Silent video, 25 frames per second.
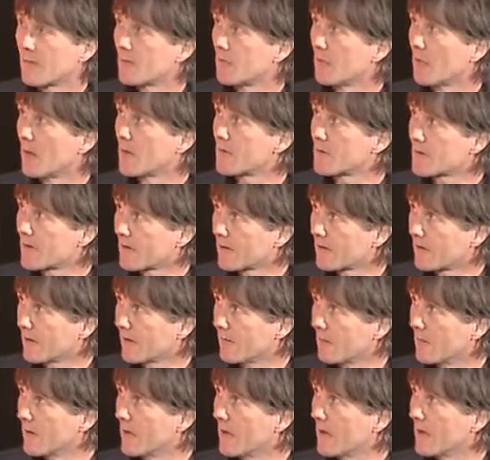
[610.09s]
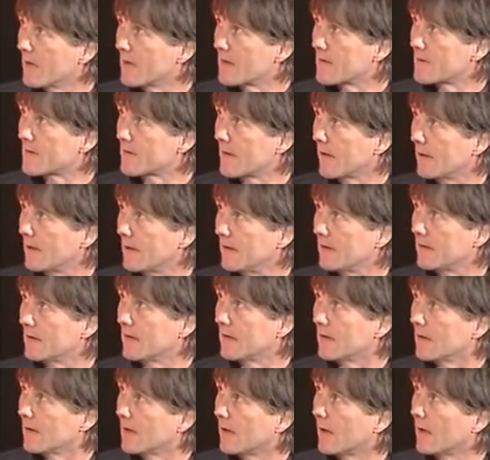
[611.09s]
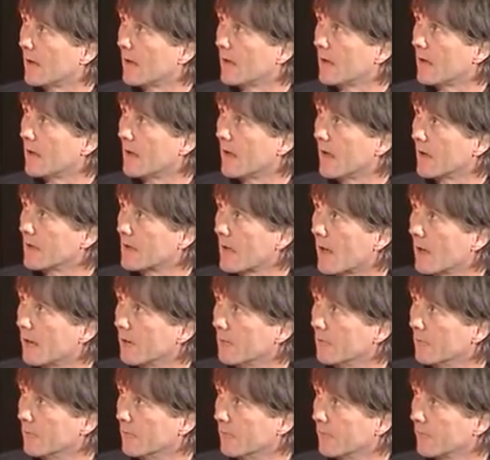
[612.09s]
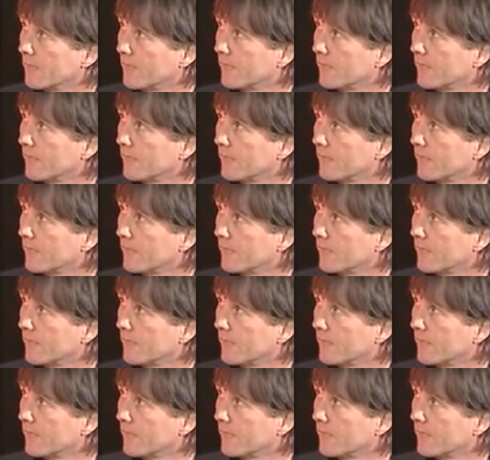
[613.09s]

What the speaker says: Most of them studied at home